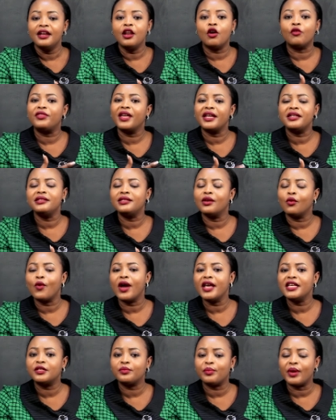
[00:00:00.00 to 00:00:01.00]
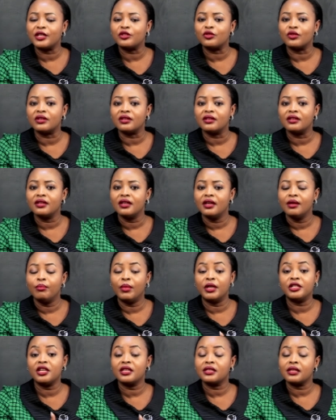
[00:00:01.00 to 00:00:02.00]
Now, that is a wise person.
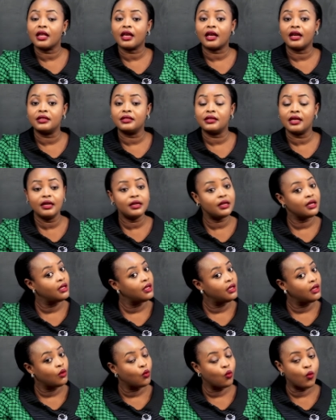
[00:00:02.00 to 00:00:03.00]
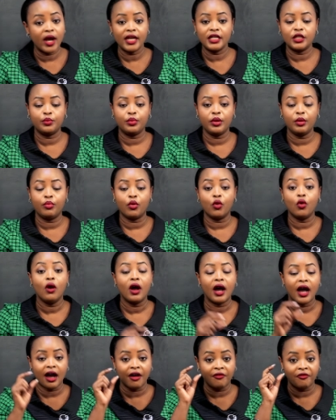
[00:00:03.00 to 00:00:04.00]
But just like I said, wise people
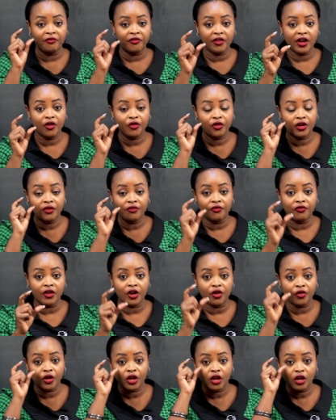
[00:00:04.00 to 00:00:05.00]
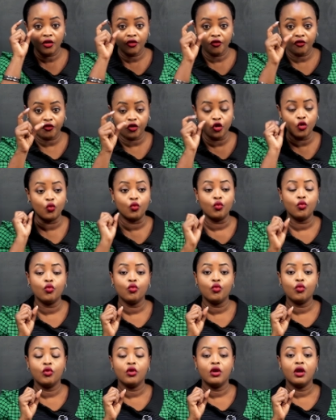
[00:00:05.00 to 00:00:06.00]
are very, very few.
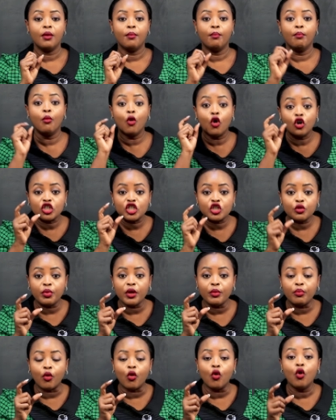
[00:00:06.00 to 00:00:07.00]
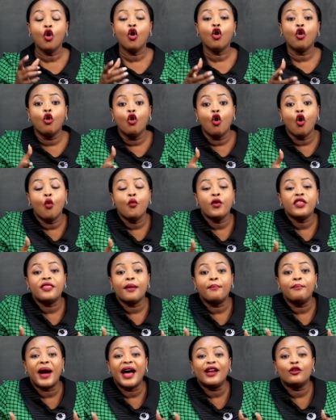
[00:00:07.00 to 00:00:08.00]
Most people go with
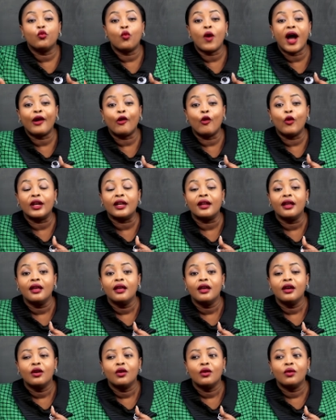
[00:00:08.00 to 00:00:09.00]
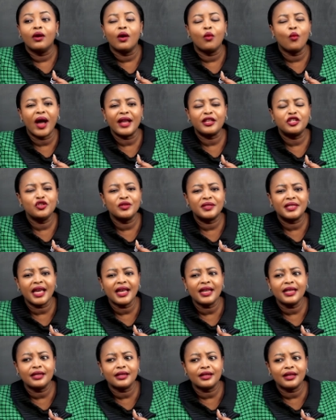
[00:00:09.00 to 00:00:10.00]
the bandwagon. What? You
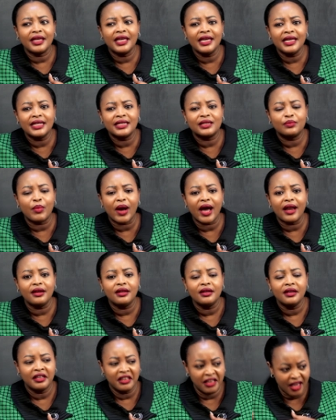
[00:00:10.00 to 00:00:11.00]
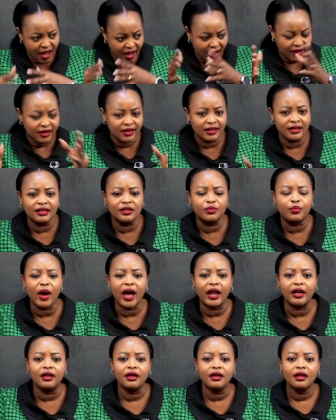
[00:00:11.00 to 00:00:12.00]
said he is bad? Yeah, he is
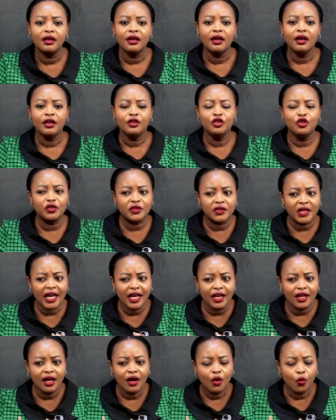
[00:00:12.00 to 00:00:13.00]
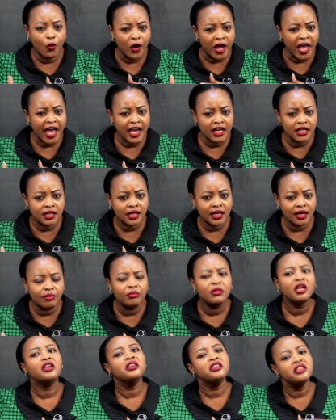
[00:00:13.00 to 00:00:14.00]
bad. You said we hate
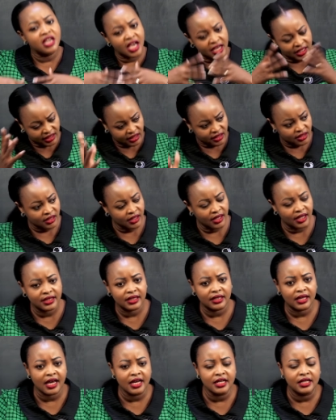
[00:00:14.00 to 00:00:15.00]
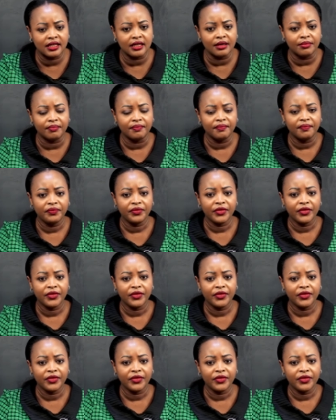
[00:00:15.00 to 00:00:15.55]
him? Yes, let's hate him.